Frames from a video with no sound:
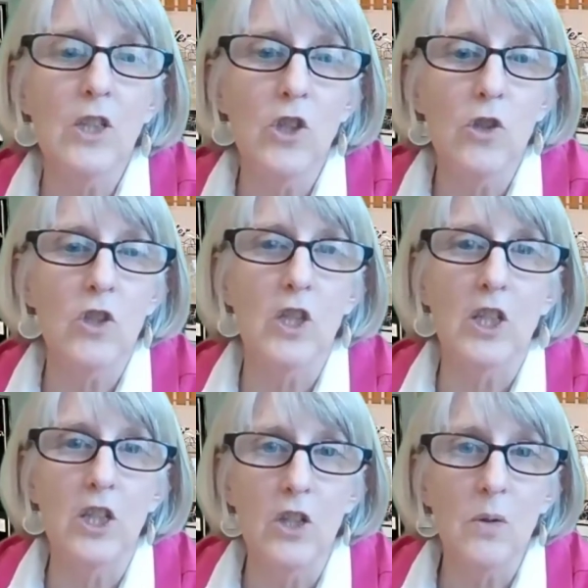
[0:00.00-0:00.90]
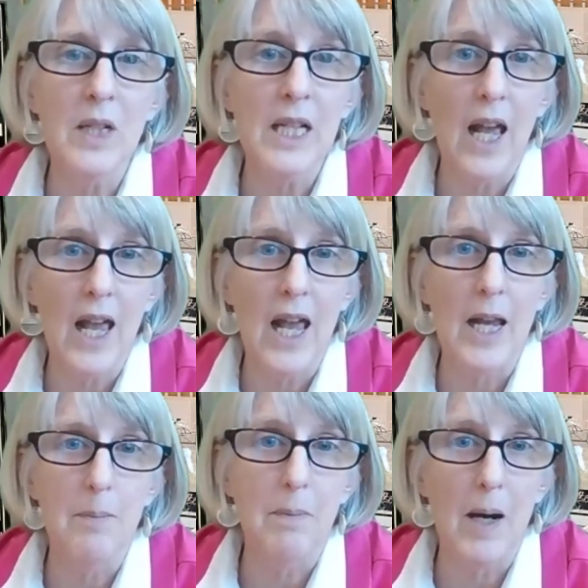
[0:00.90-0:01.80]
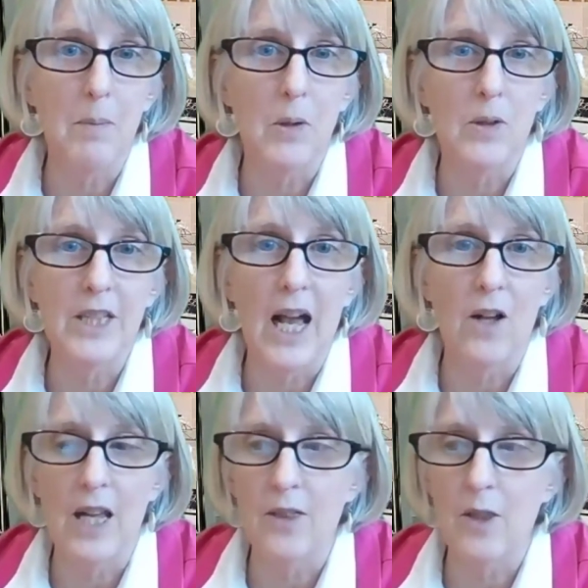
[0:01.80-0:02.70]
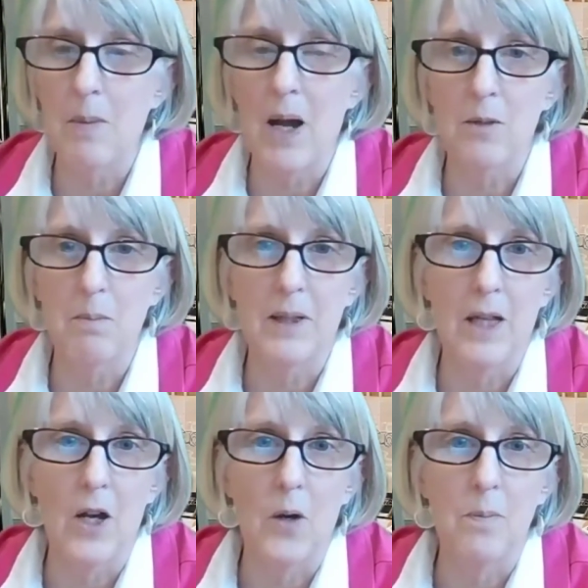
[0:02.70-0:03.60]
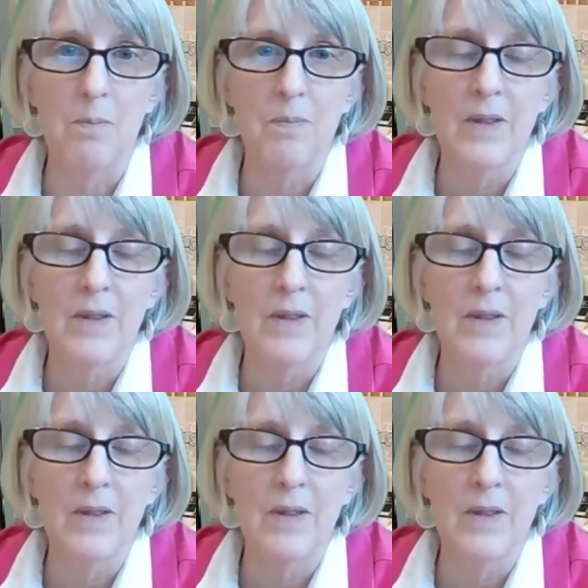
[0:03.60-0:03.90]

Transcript: use the Q&A bubble down at the bottom below.